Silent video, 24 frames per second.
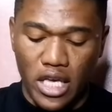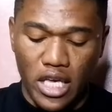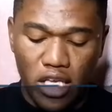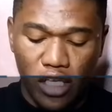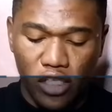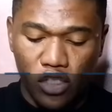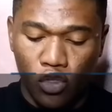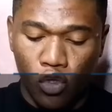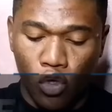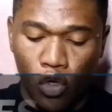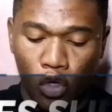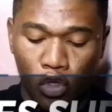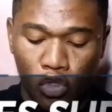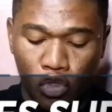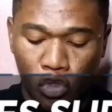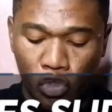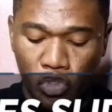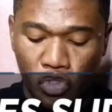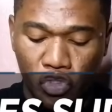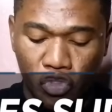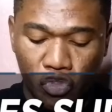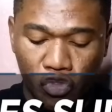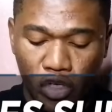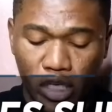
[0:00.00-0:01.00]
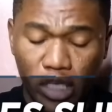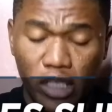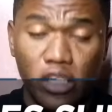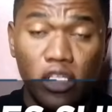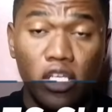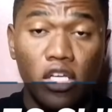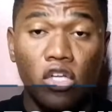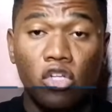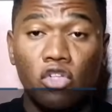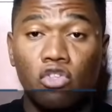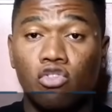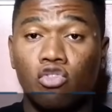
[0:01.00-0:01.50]
is on your
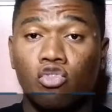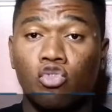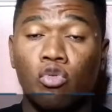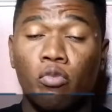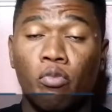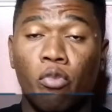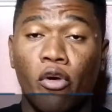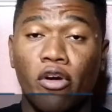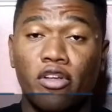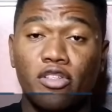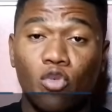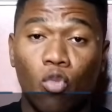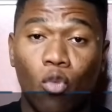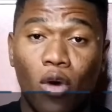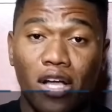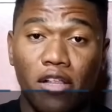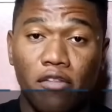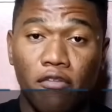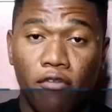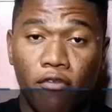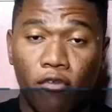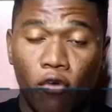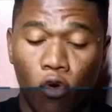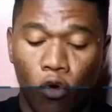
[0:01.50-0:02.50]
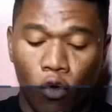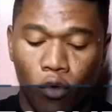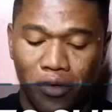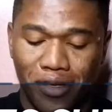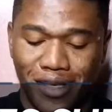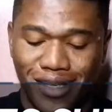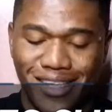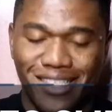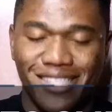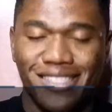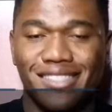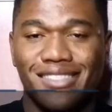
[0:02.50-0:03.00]
screen. 2.14
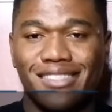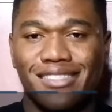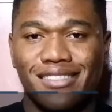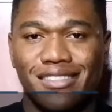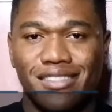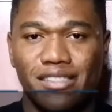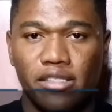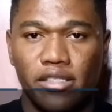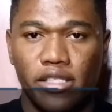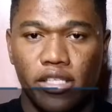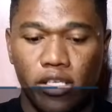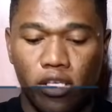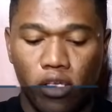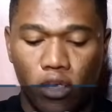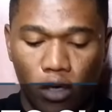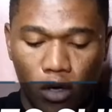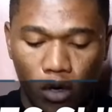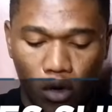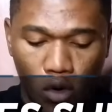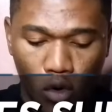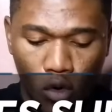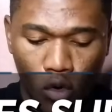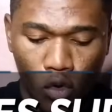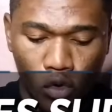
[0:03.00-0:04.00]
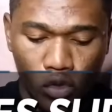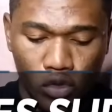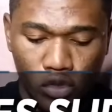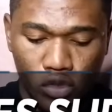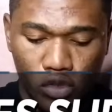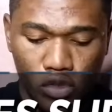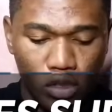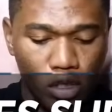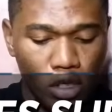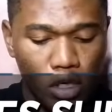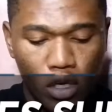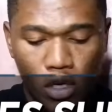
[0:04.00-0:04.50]
is the
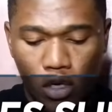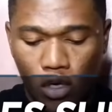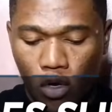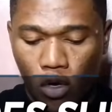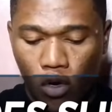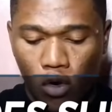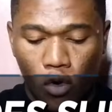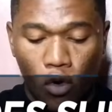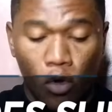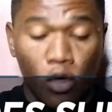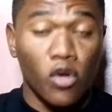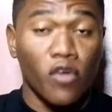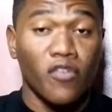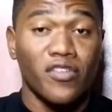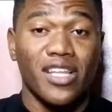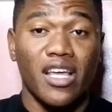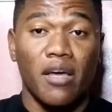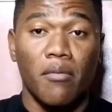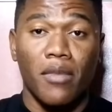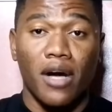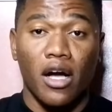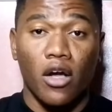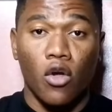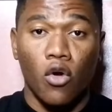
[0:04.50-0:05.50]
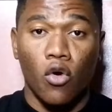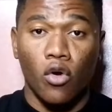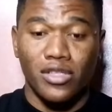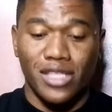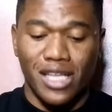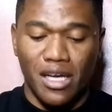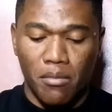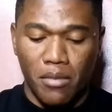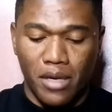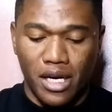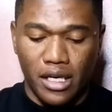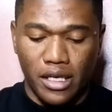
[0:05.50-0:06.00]
odds. All of them are
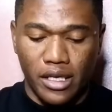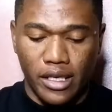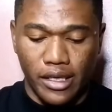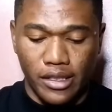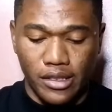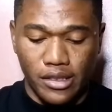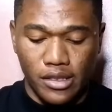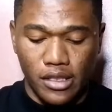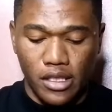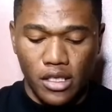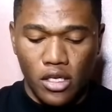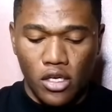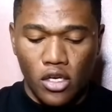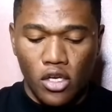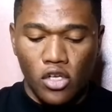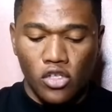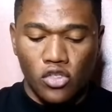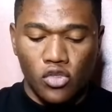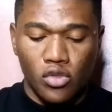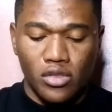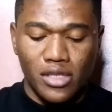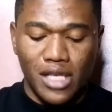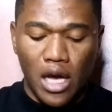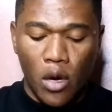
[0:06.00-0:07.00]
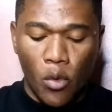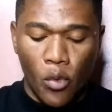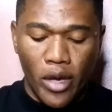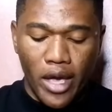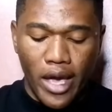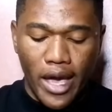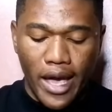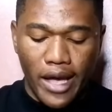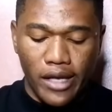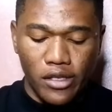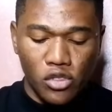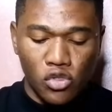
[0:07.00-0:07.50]
corner market. So now we
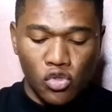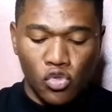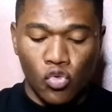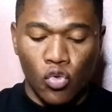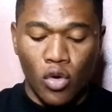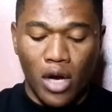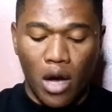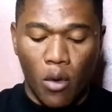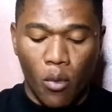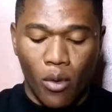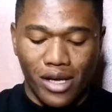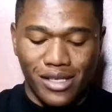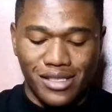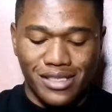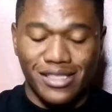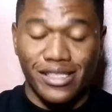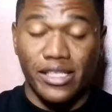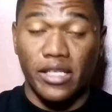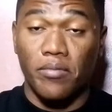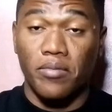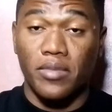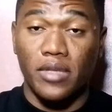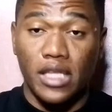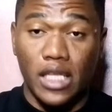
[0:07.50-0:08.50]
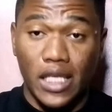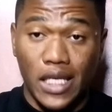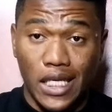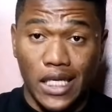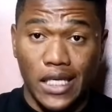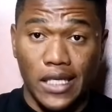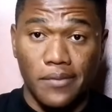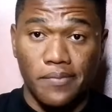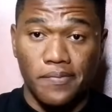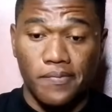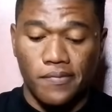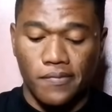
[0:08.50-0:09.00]
head to our slip
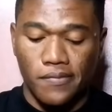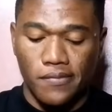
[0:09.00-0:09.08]
three,